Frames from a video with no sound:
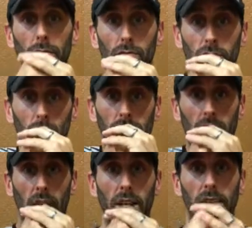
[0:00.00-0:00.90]
it
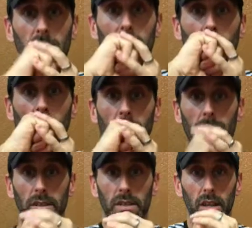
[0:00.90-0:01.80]
rotates
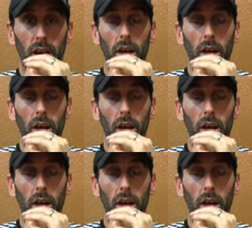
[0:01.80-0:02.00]
as